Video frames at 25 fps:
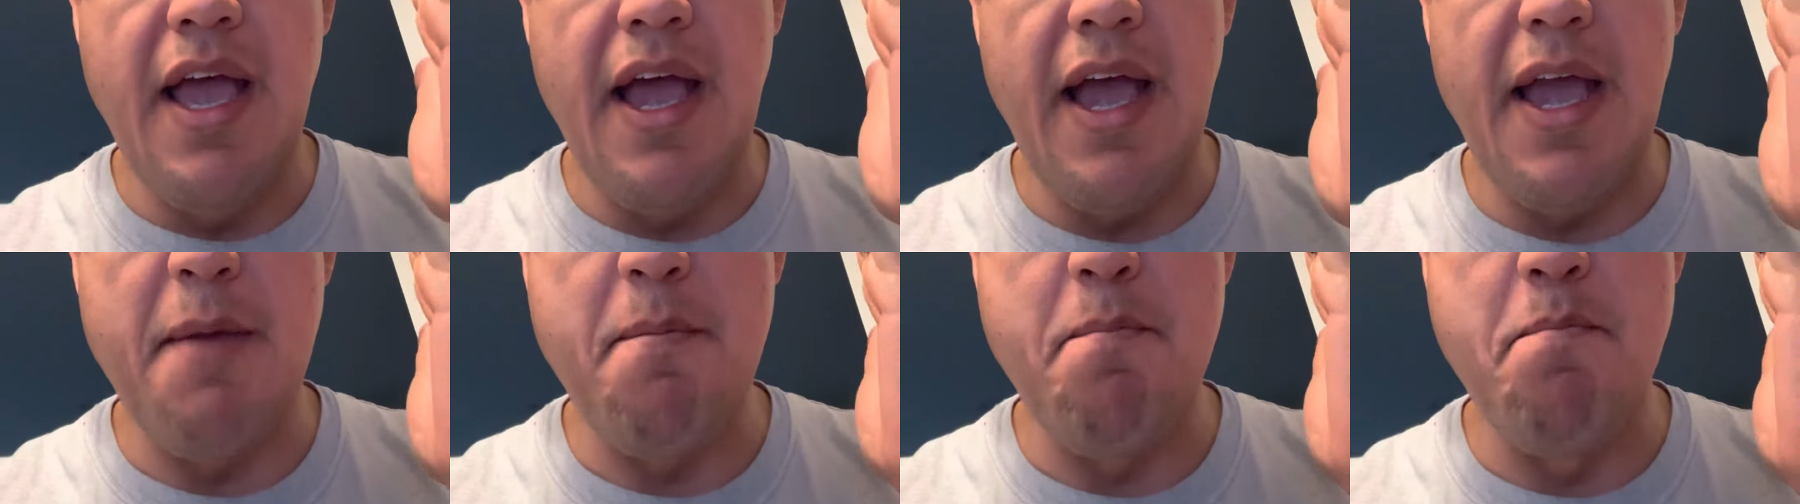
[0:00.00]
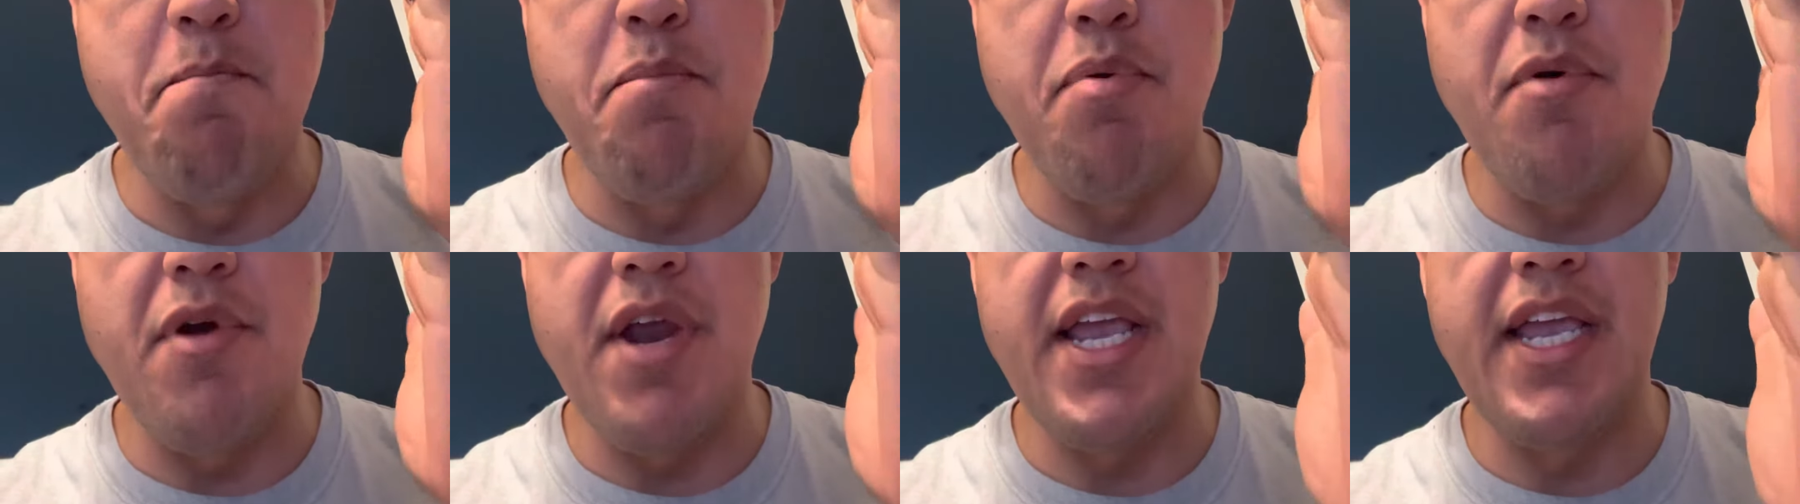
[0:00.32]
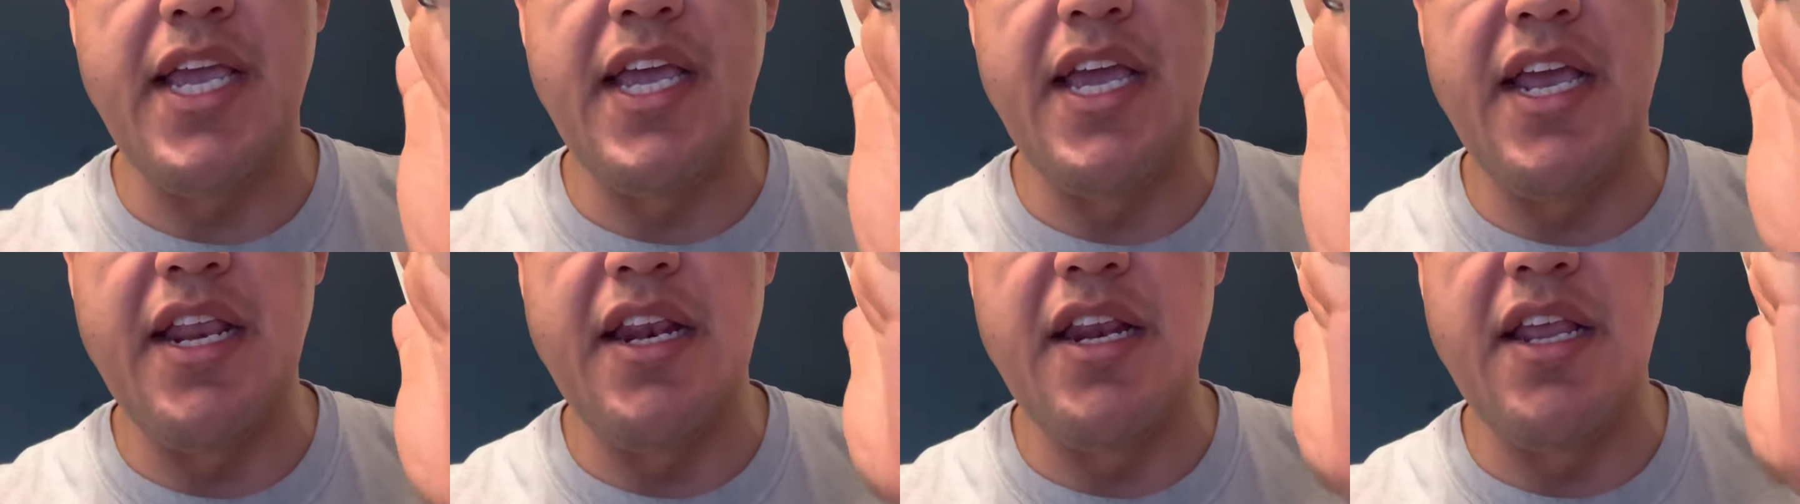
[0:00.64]
I
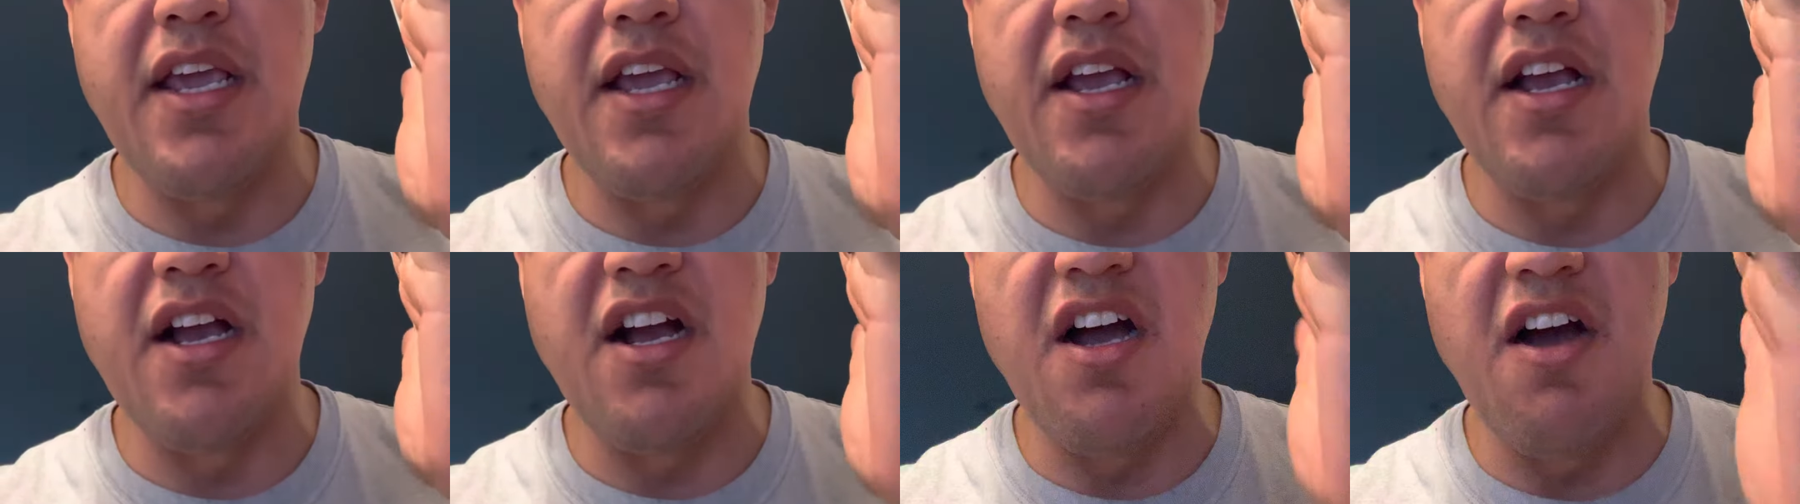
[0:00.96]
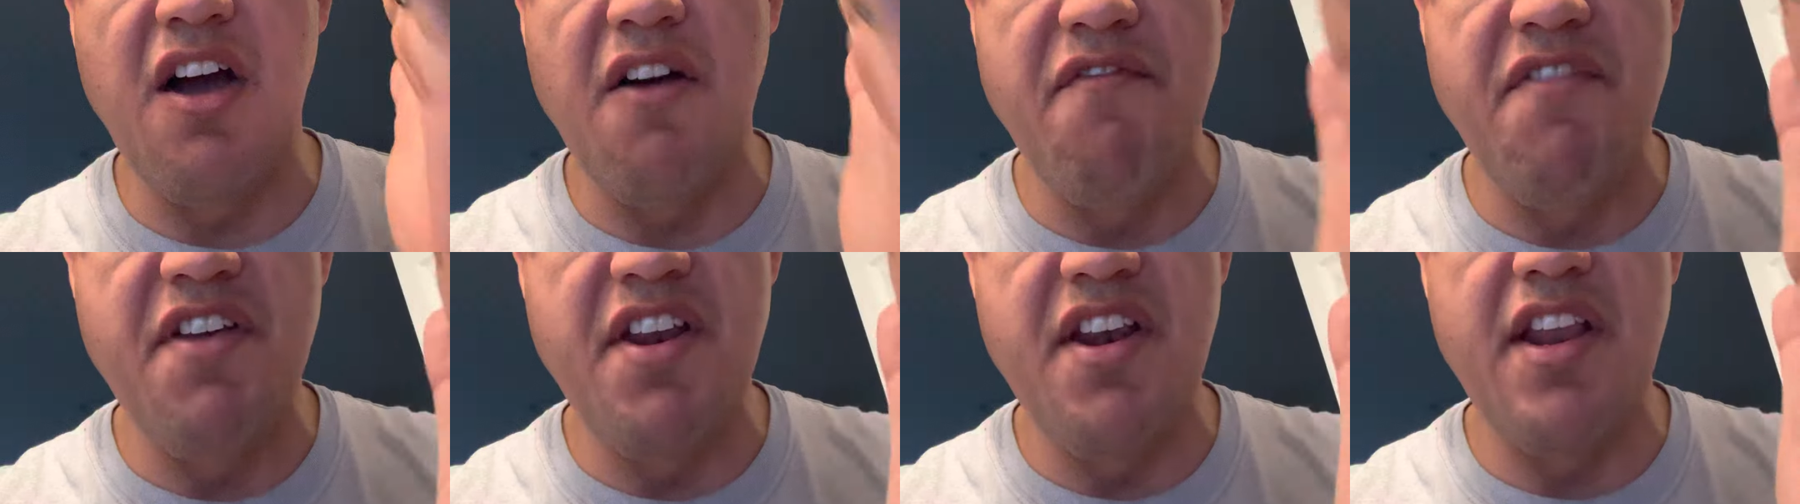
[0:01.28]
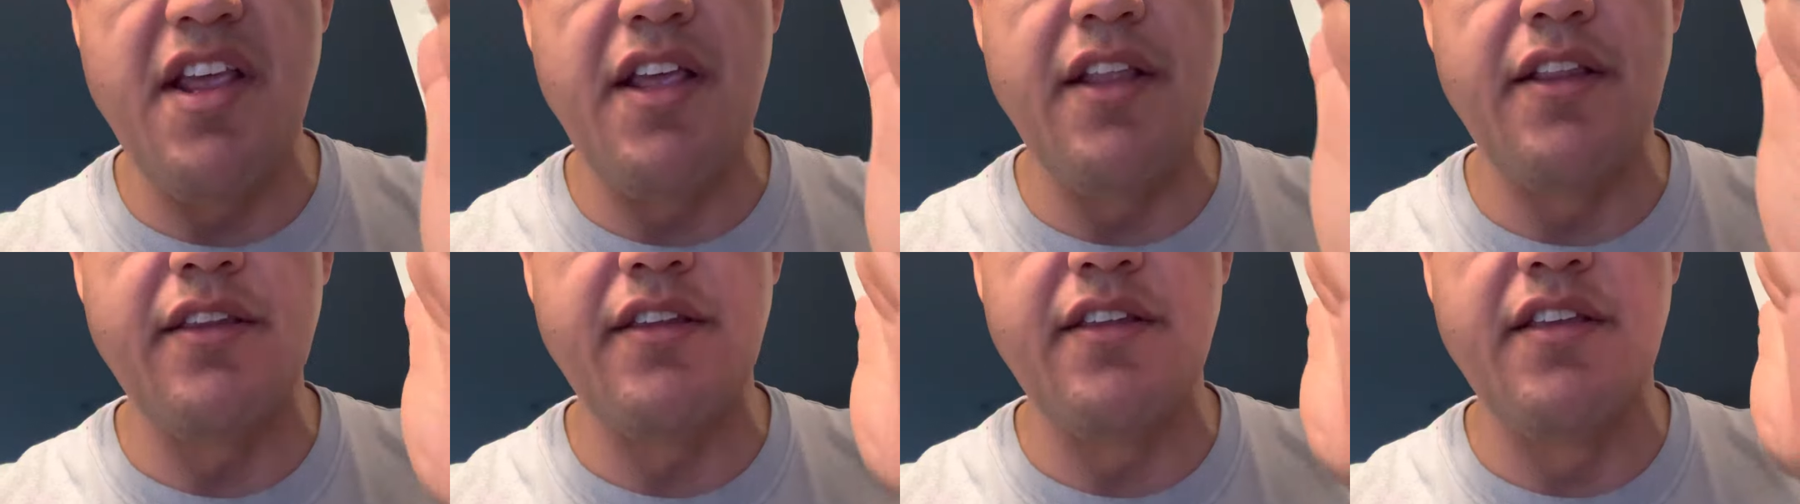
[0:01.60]
break any
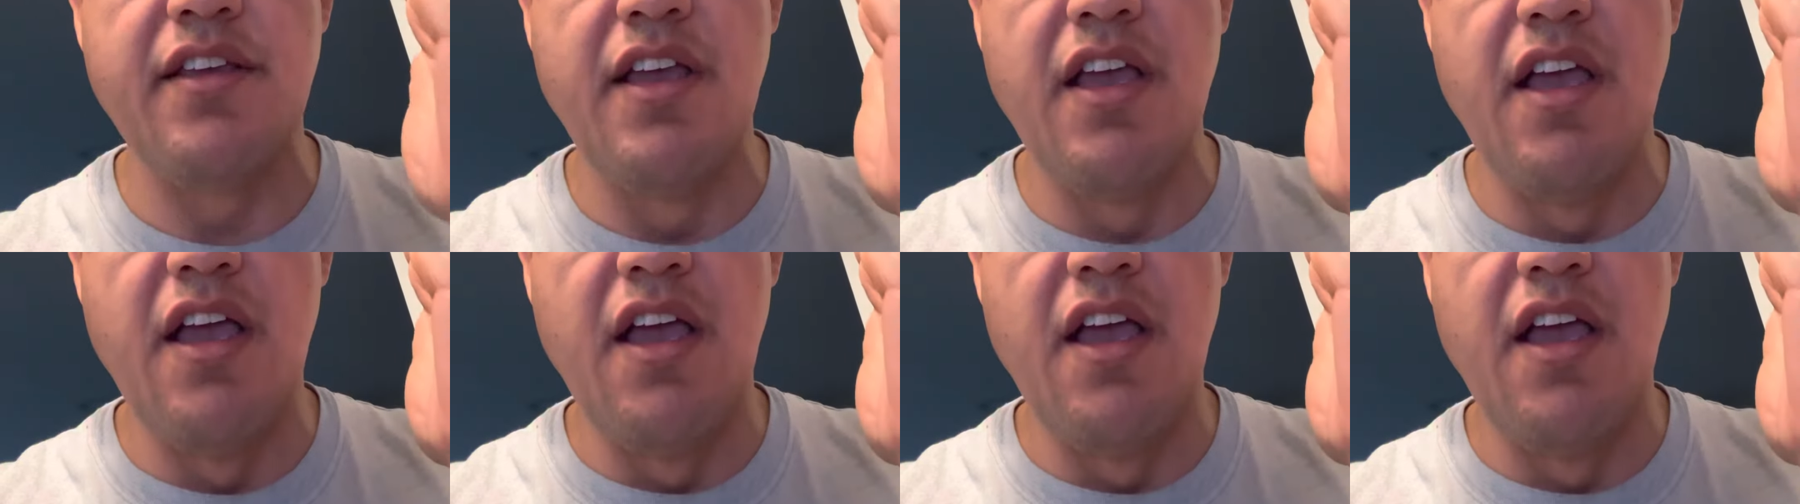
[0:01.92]
covenant